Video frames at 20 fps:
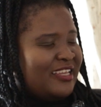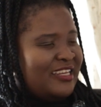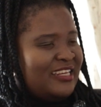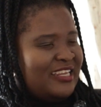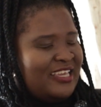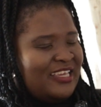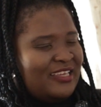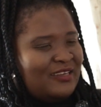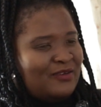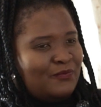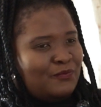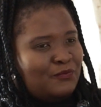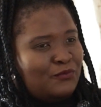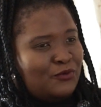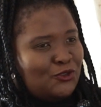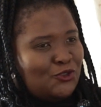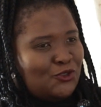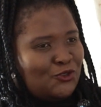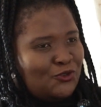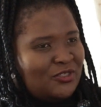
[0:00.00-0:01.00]
Ghanaian
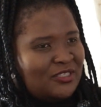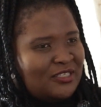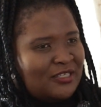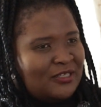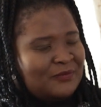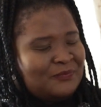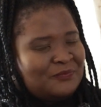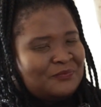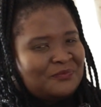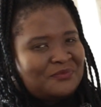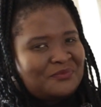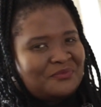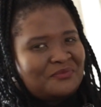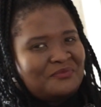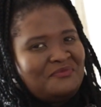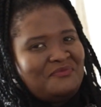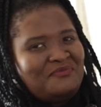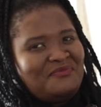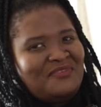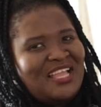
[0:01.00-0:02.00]
producer.
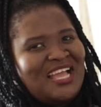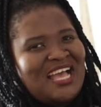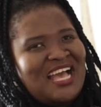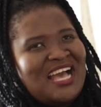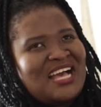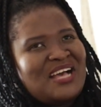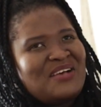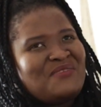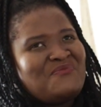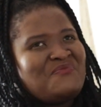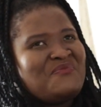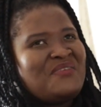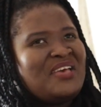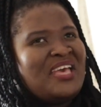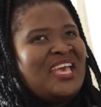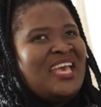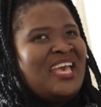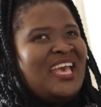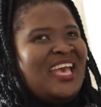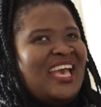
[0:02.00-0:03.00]

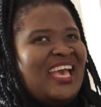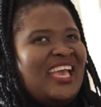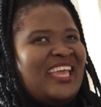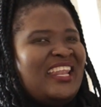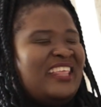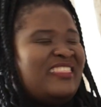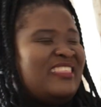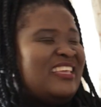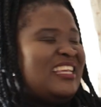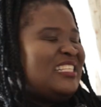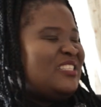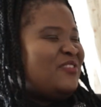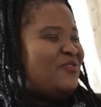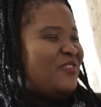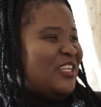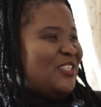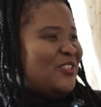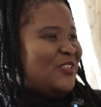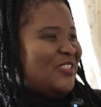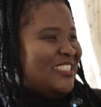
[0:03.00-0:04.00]
And I think it's
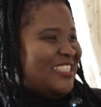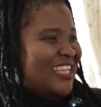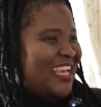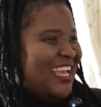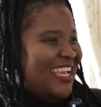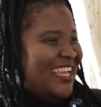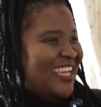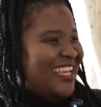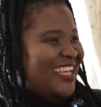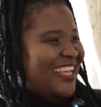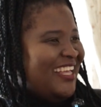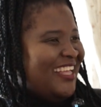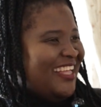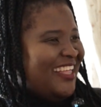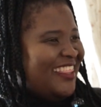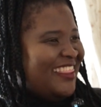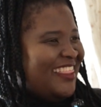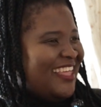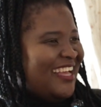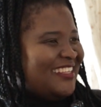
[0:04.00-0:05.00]
fair to say
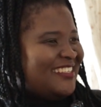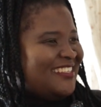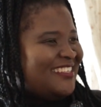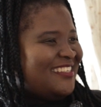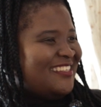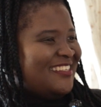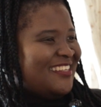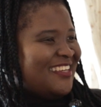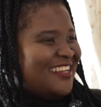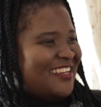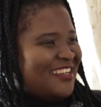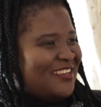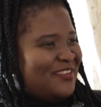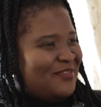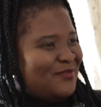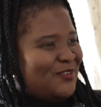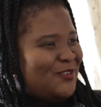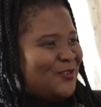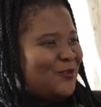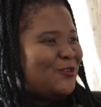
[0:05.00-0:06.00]
that
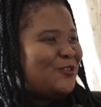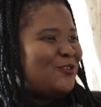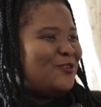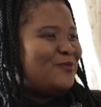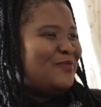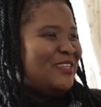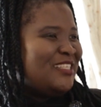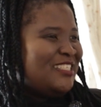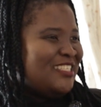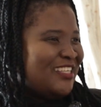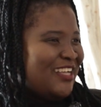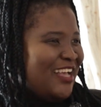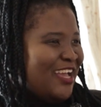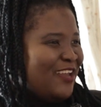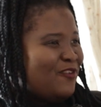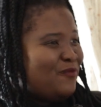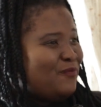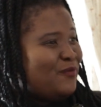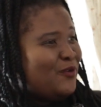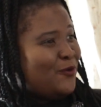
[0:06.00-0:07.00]
social media
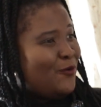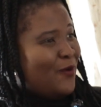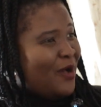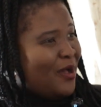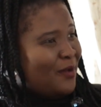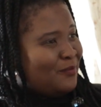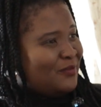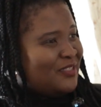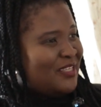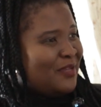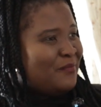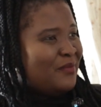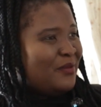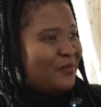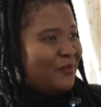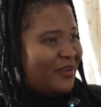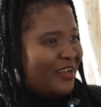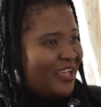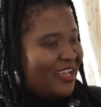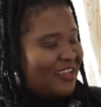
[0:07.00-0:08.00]
kind of blew up. Some
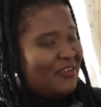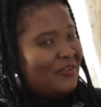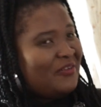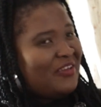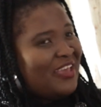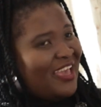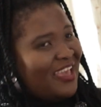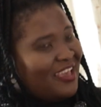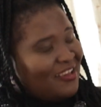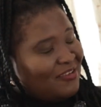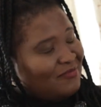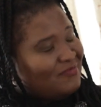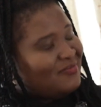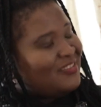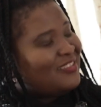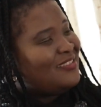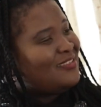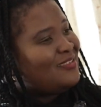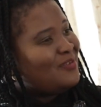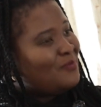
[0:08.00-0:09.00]
people were like, okay,
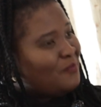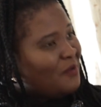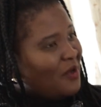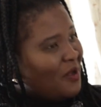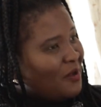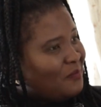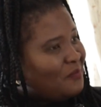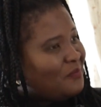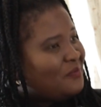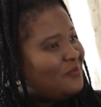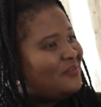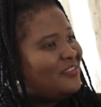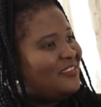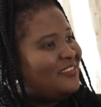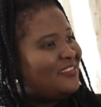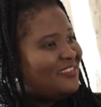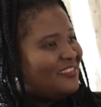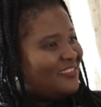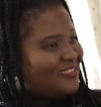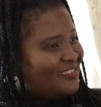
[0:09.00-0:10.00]
this is a bop,
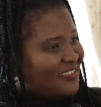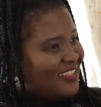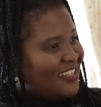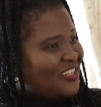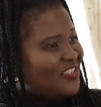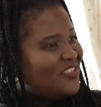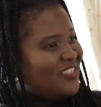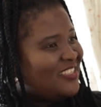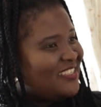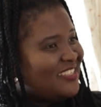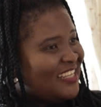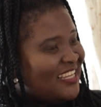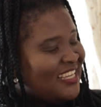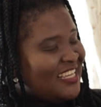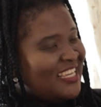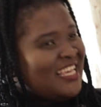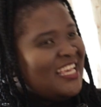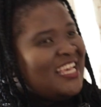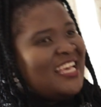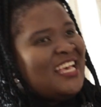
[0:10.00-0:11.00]
this is
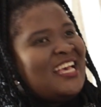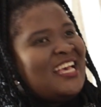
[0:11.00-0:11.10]
interesting.